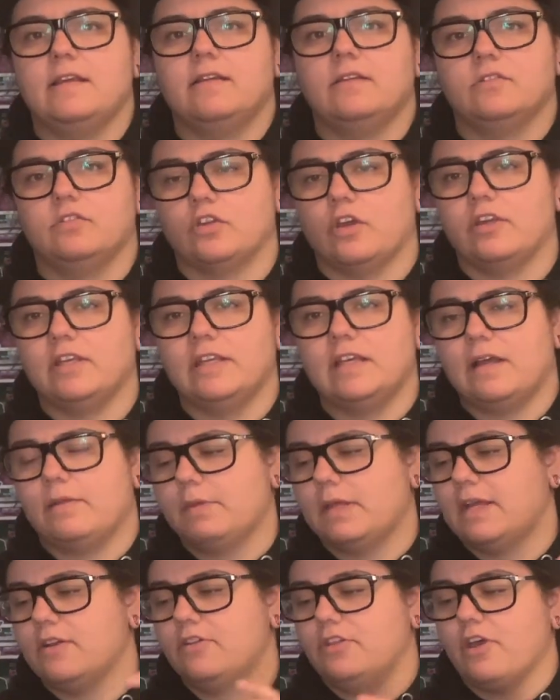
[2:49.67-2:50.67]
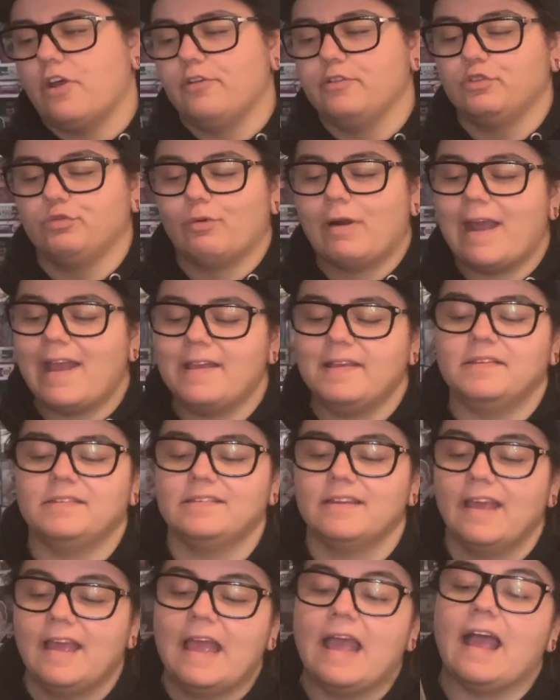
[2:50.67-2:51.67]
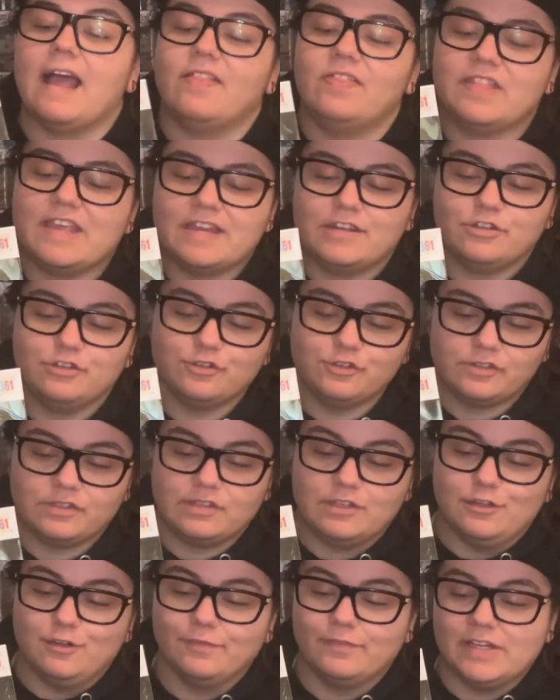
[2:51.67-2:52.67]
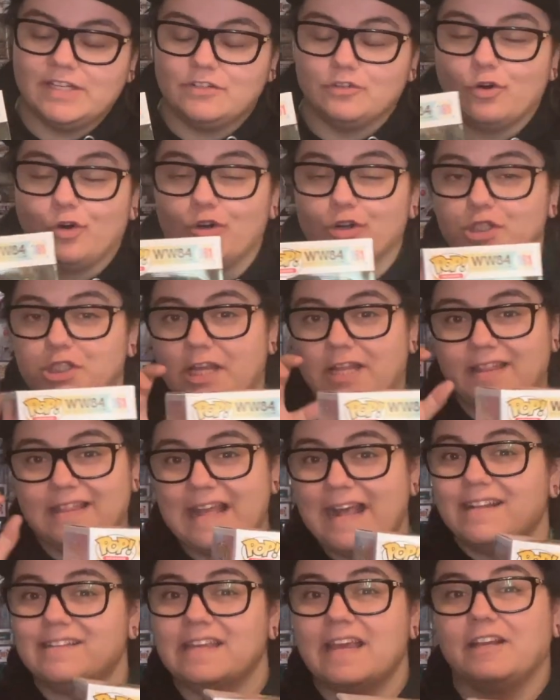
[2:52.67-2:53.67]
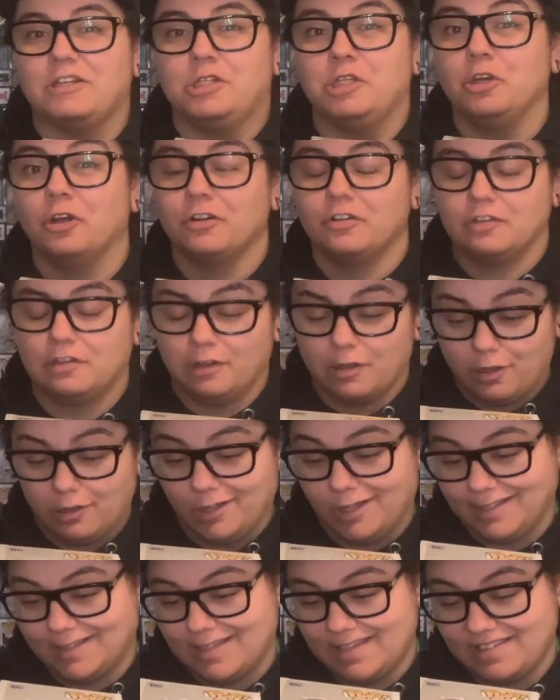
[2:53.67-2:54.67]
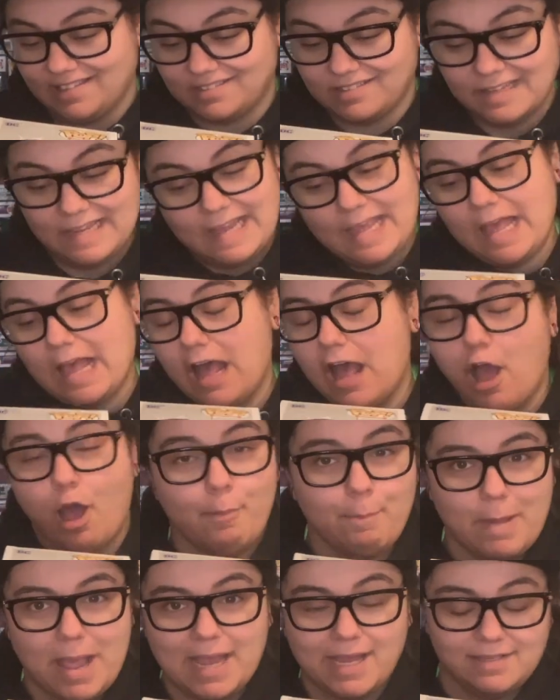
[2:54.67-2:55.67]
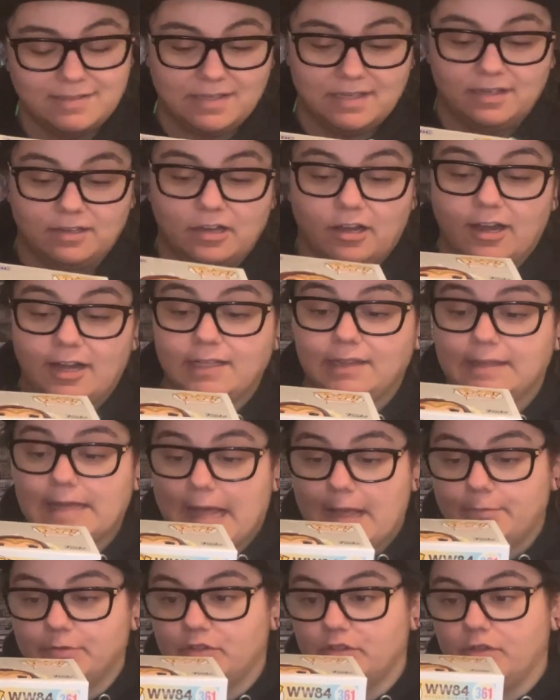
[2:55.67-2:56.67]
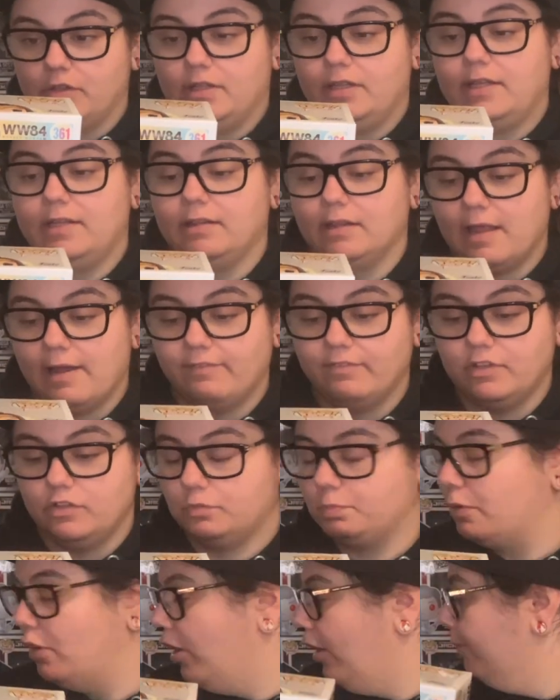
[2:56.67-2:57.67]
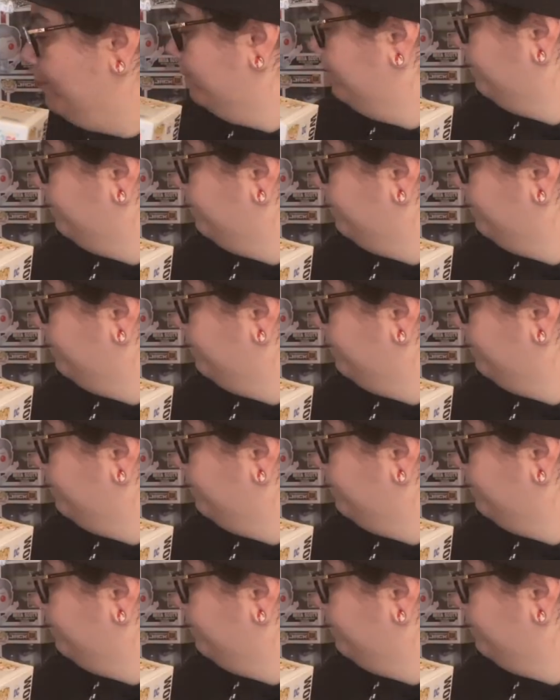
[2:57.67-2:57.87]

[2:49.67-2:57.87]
soaking up those rays and then used the UV torch, and that's how she got it to glow like this. Amazing. I absolutely love this pop.